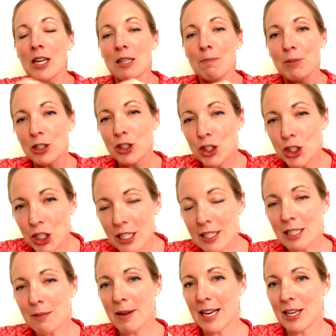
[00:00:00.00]
But
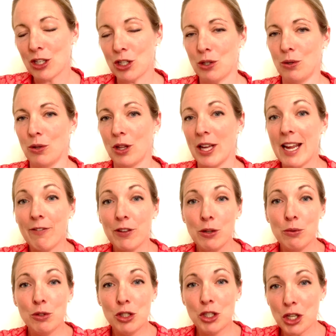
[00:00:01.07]
just make sure that if you
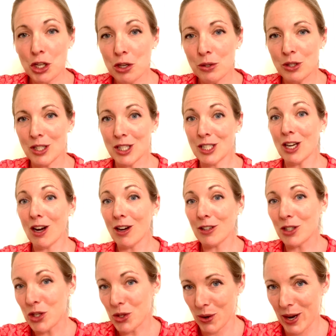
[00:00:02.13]
do start
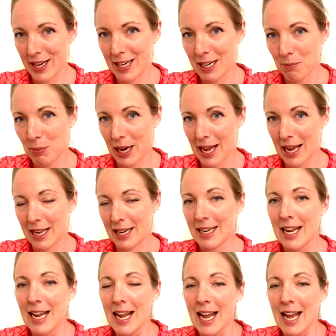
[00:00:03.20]
a training plan,